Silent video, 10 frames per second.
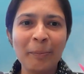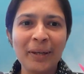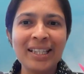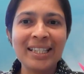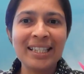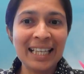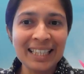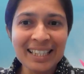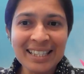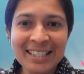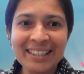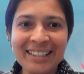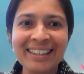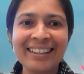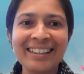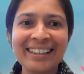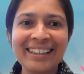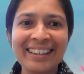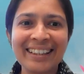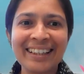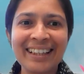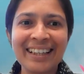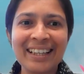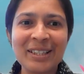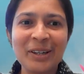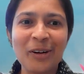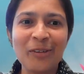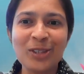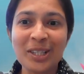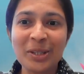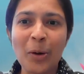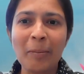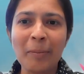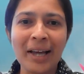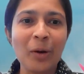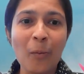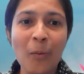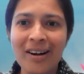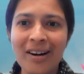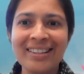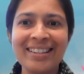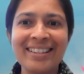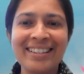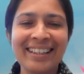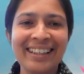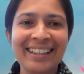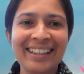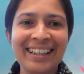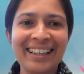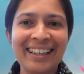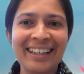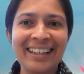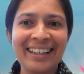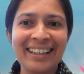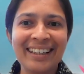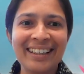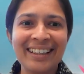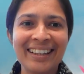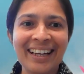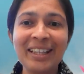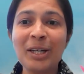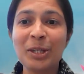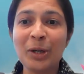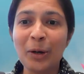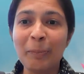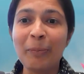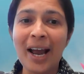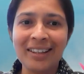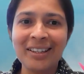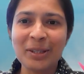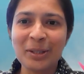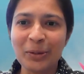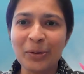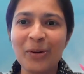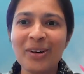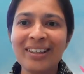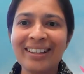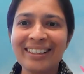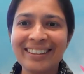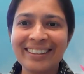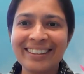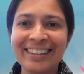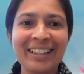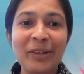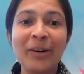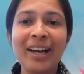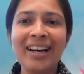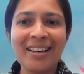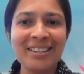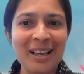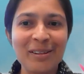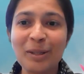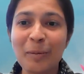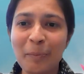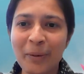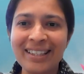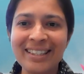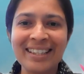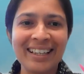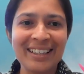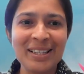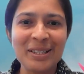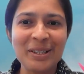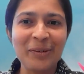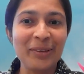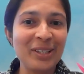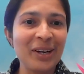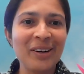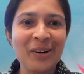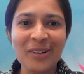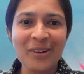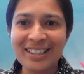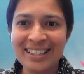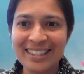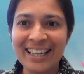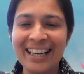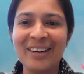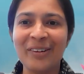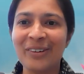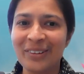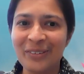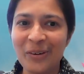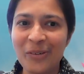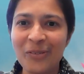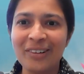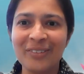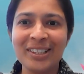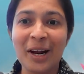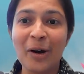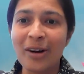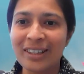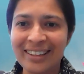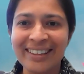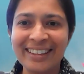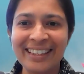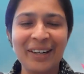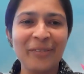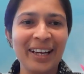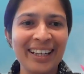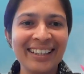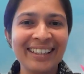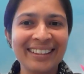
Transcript: pick signals instead of just going by the words. I think it's a good practice to train ourselves to pick signals which are not seen, or, you know, which are not heard in a way.